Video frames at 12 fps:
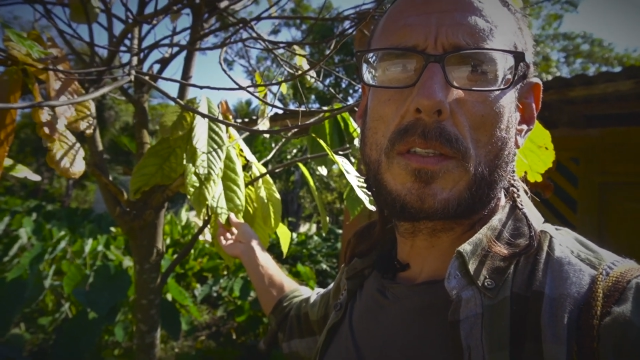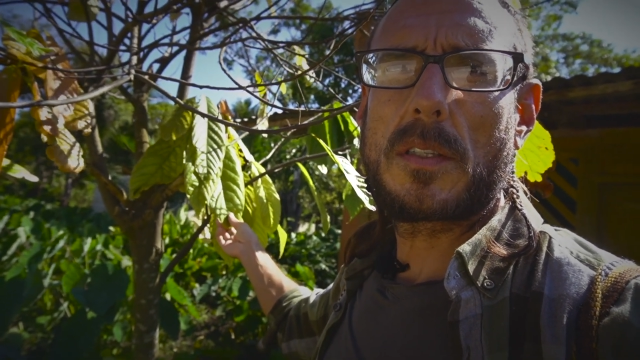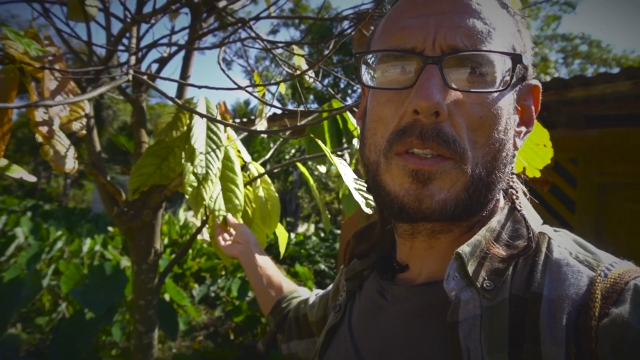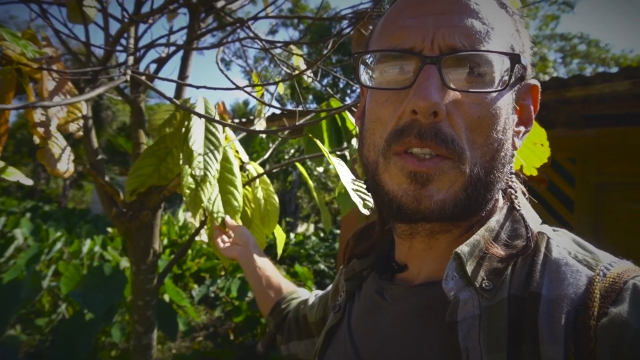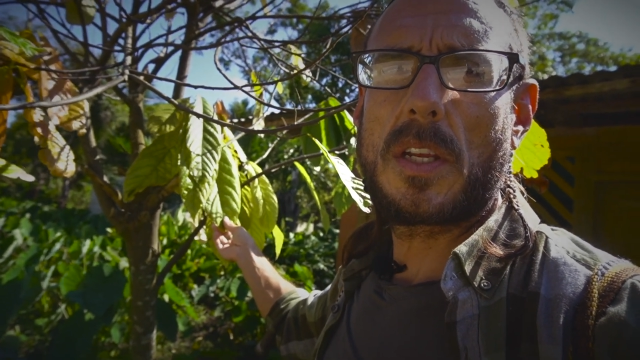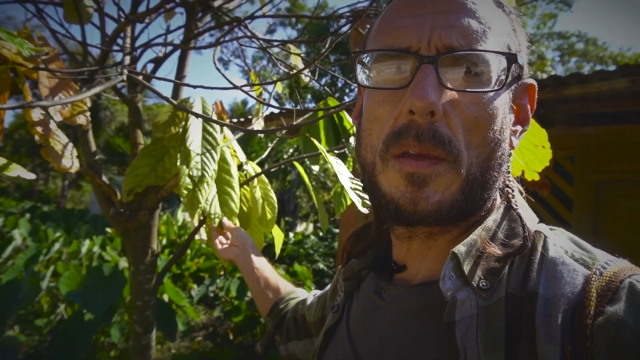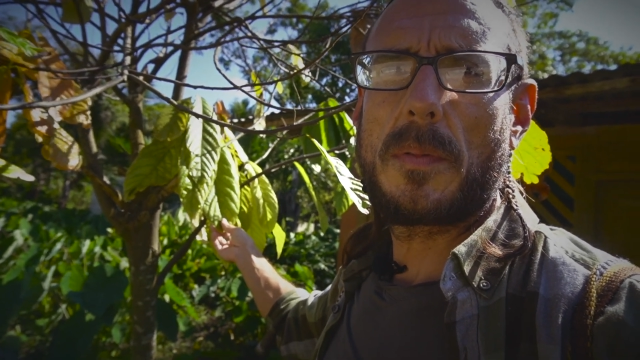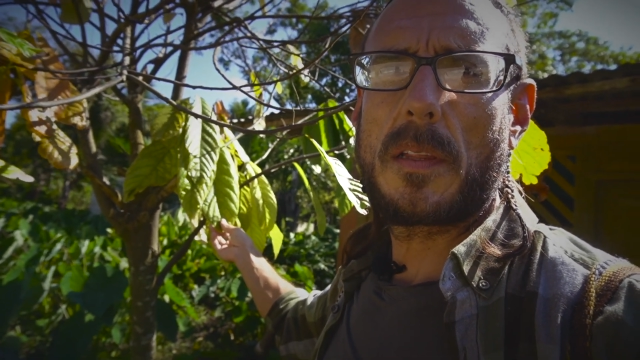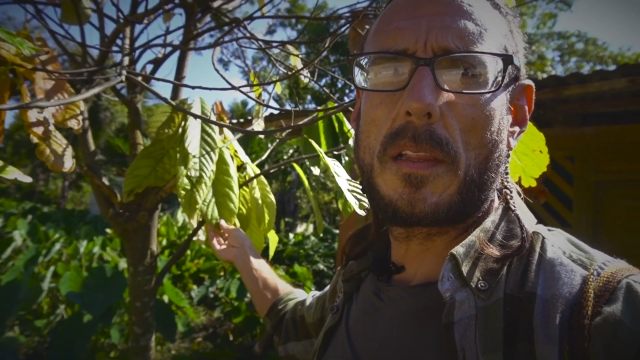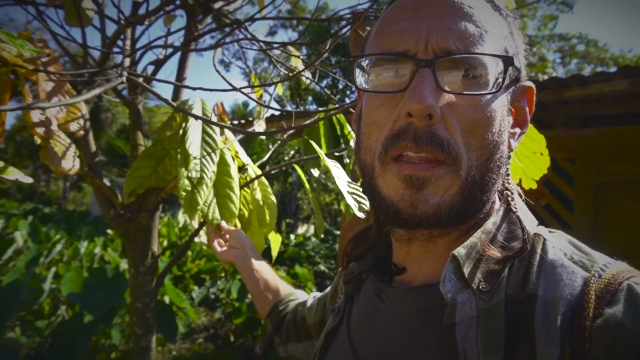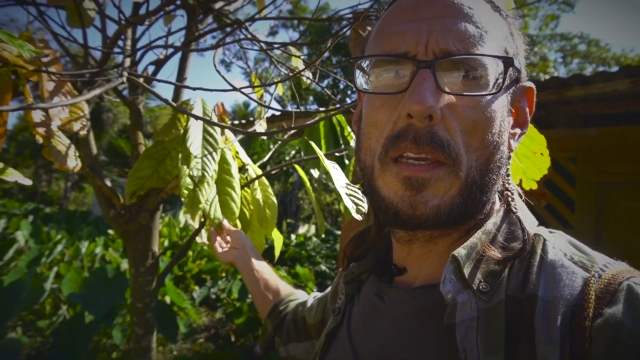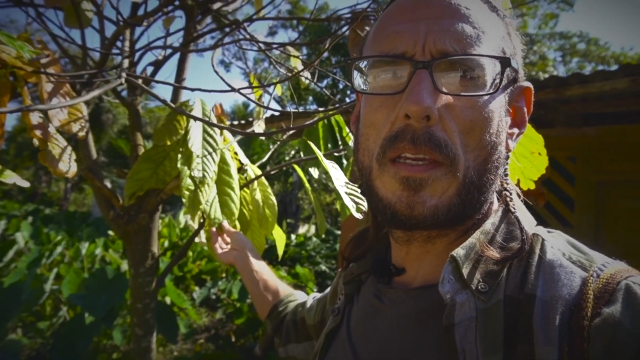the shape of
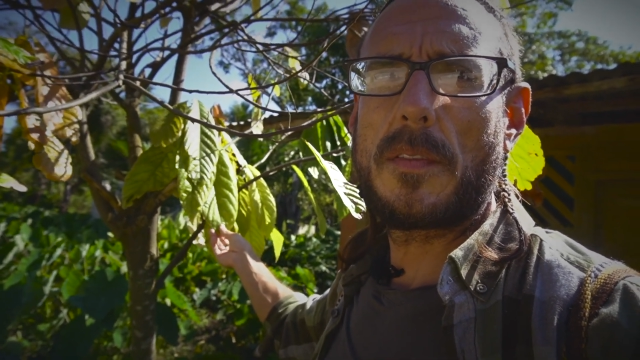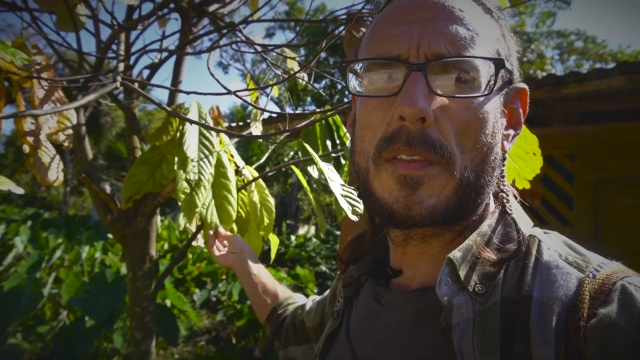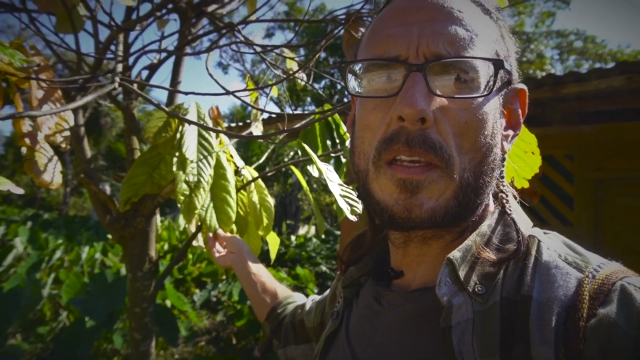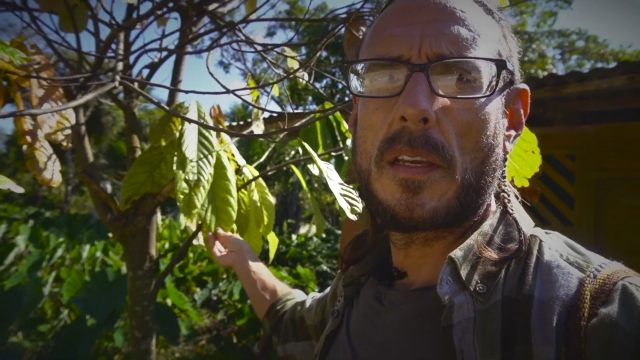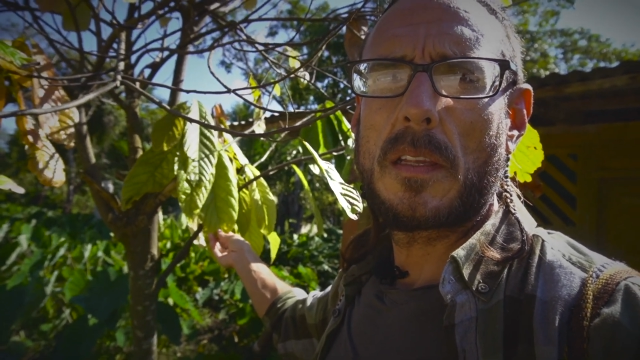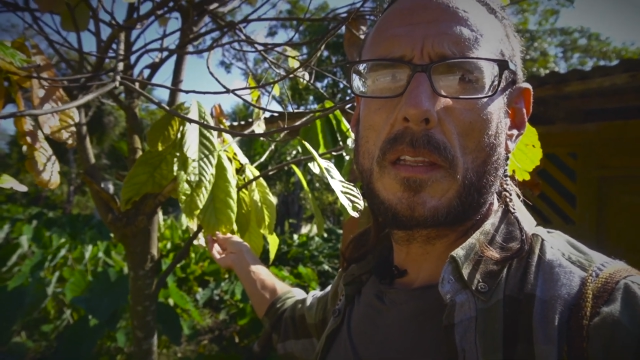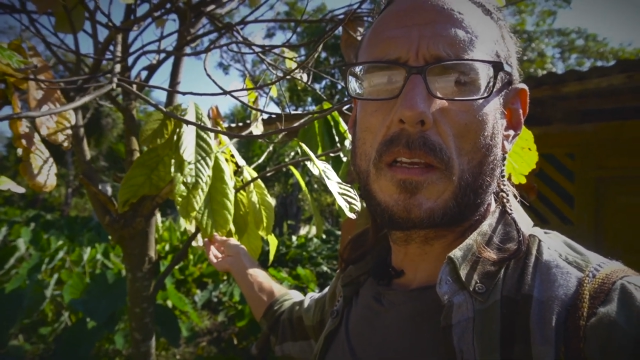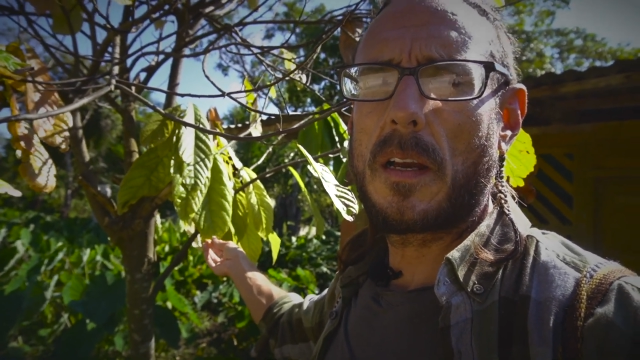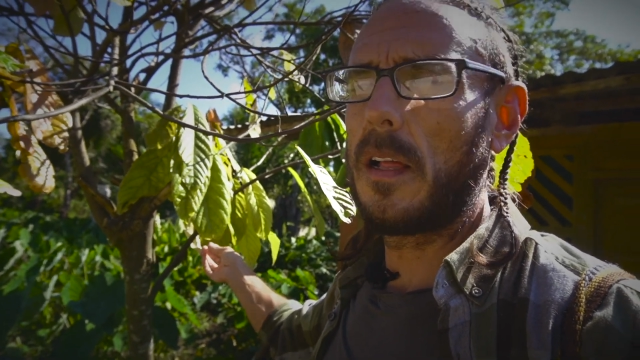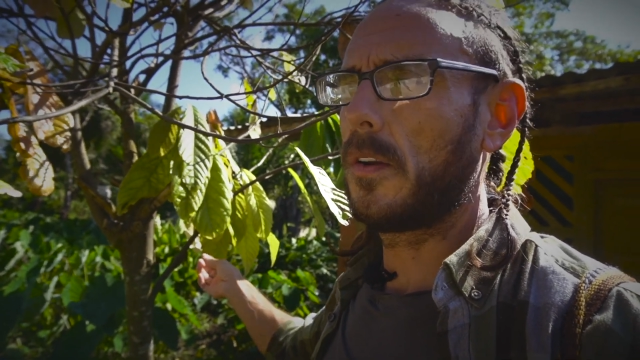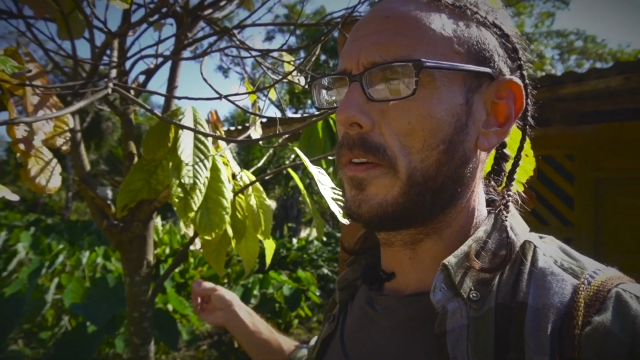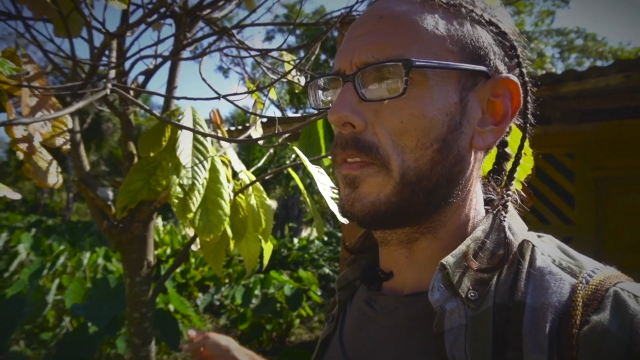the leaves, the
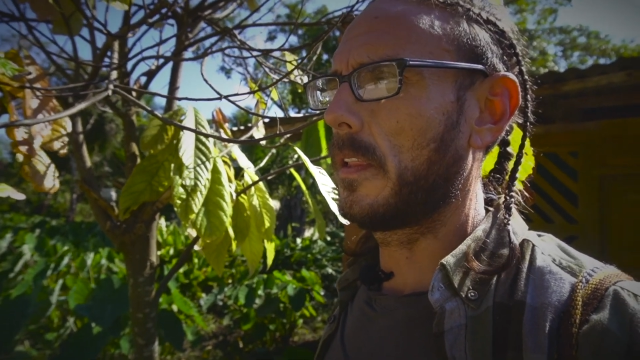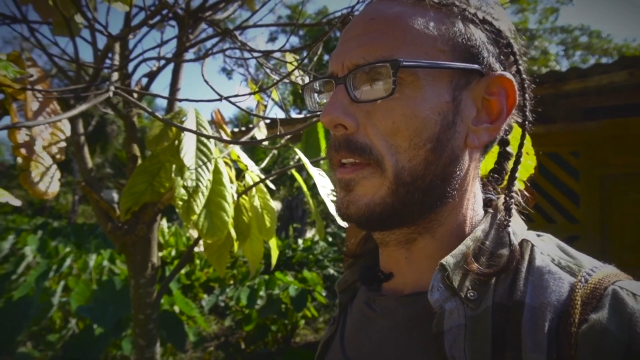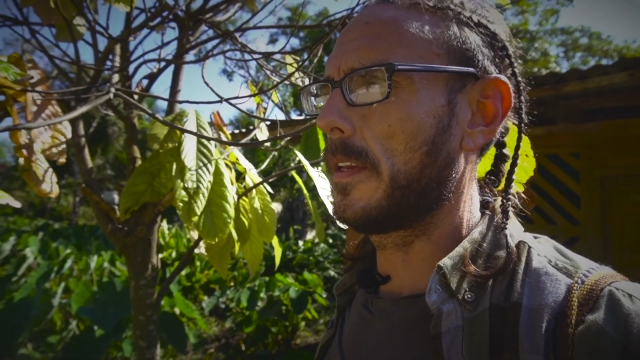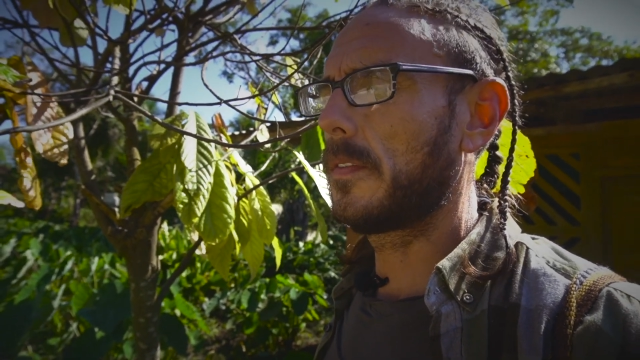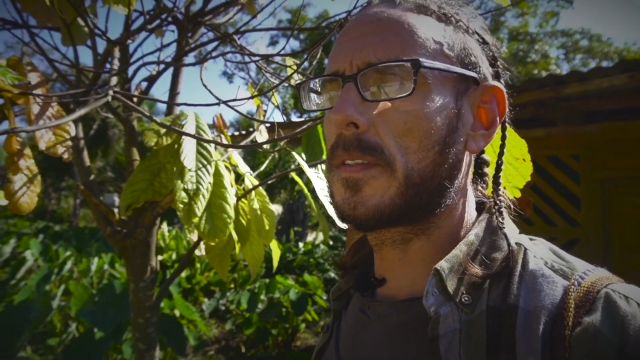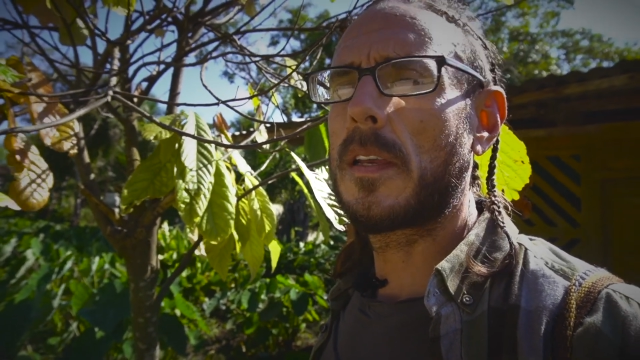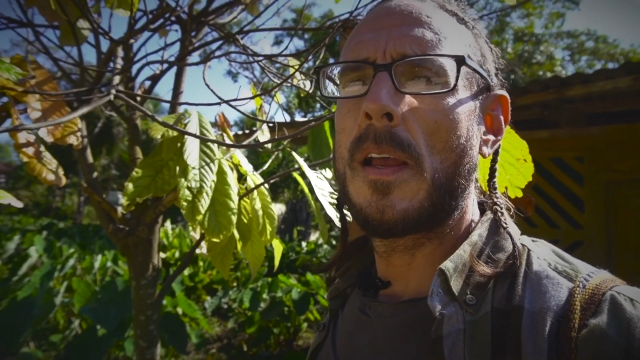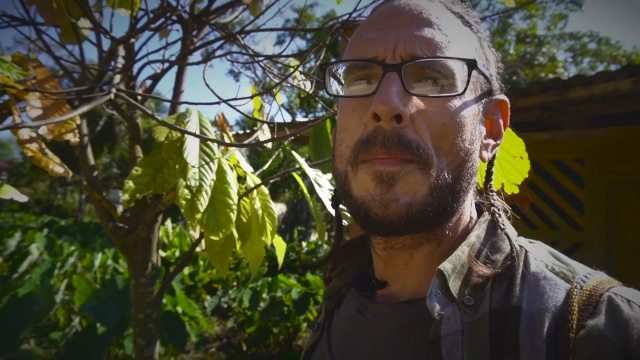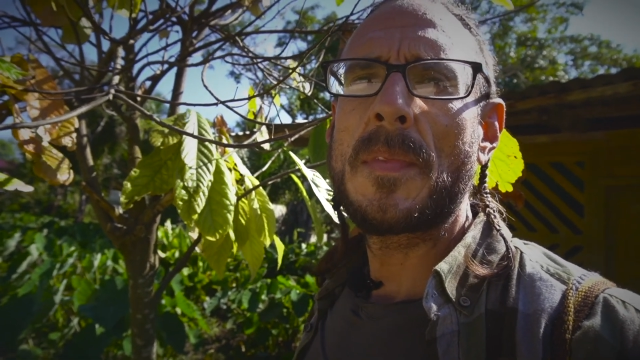color of the leaves.